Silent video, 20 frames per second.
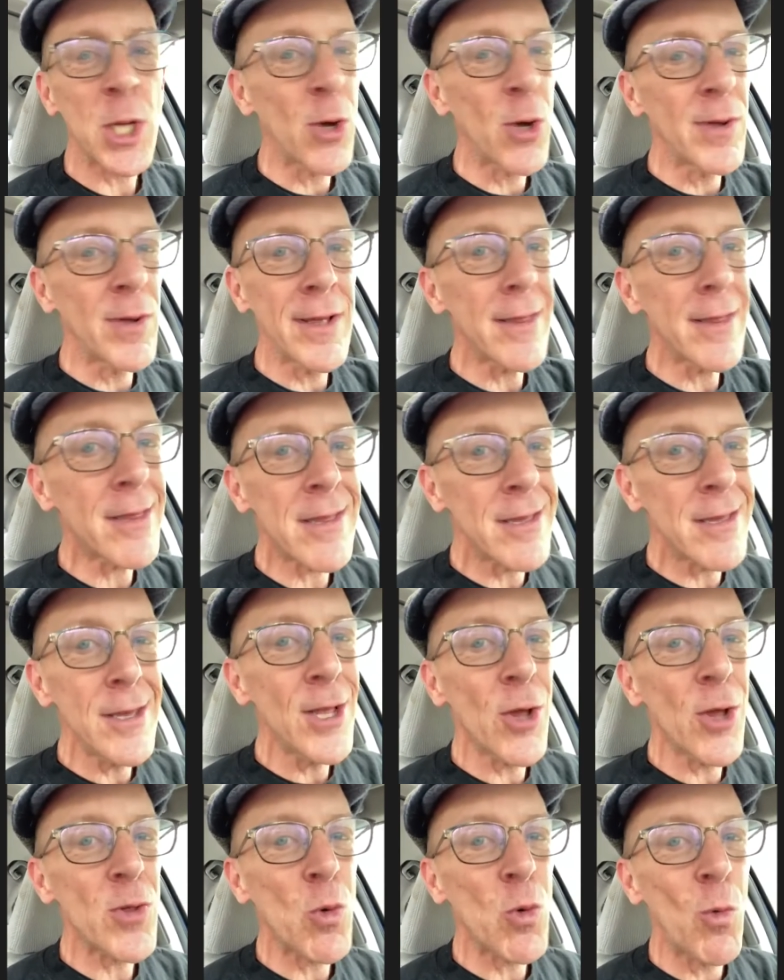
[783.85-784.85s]
it's
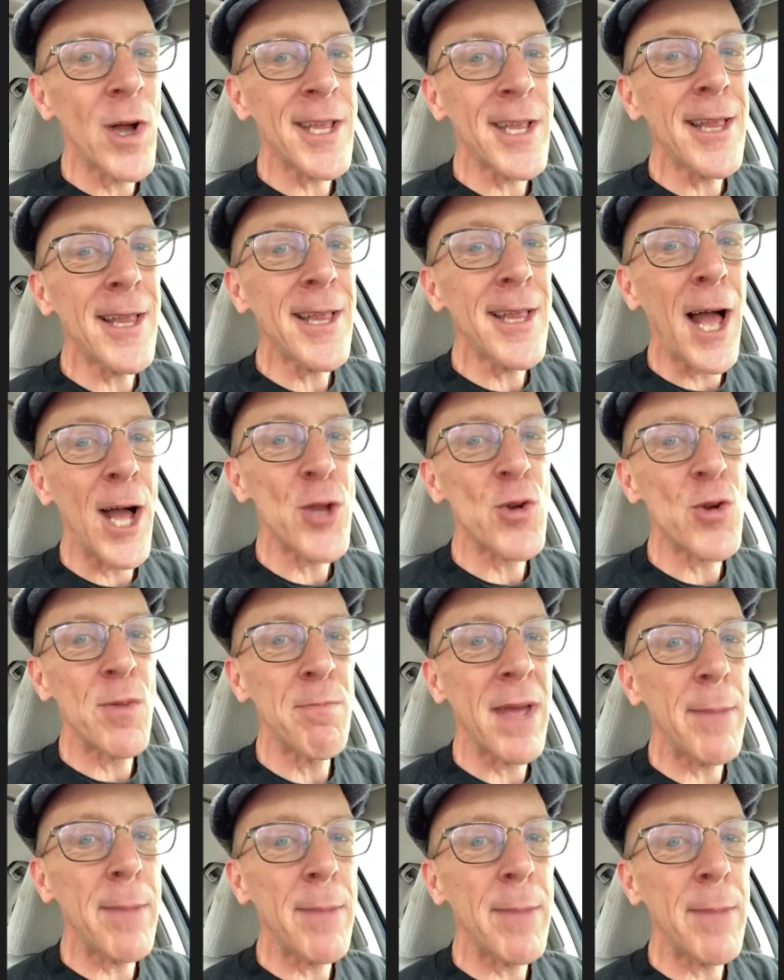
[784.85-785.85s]
1 in 100, maybe
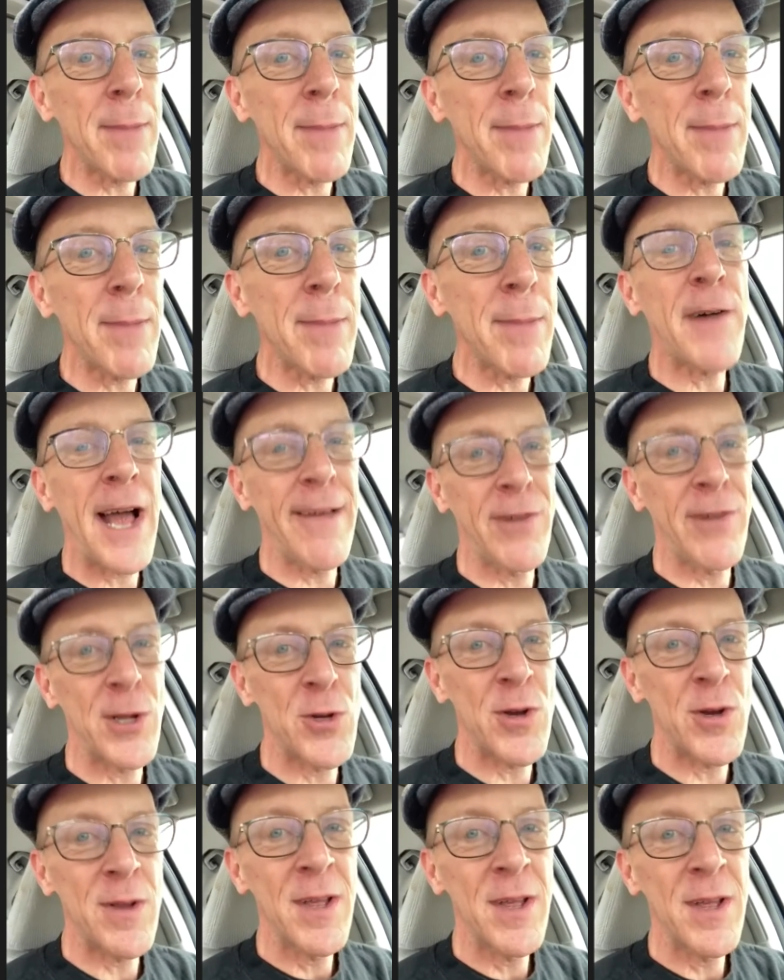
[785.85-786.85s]
even 1 in 500.